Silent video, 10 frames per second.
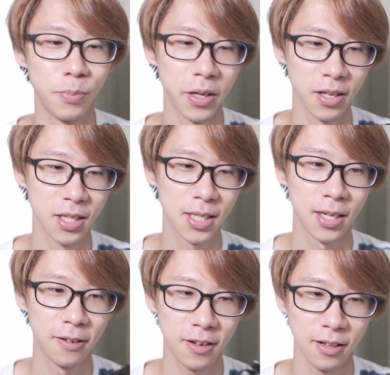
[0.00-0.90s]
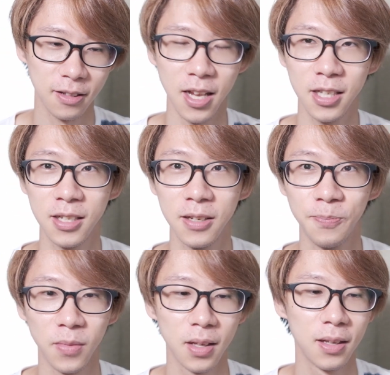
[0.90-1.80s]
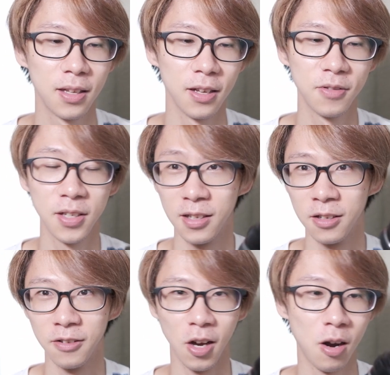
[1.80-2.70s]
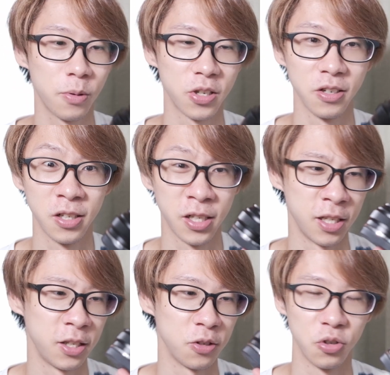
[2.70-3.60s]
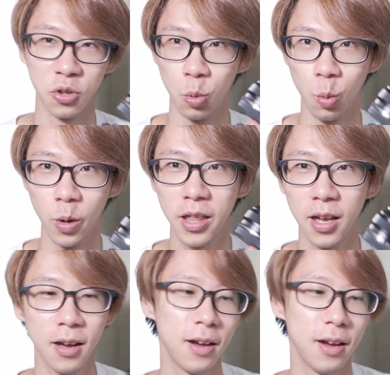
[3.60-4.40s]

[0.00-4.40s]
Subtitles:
But this lens gives you the opportunity to shoot with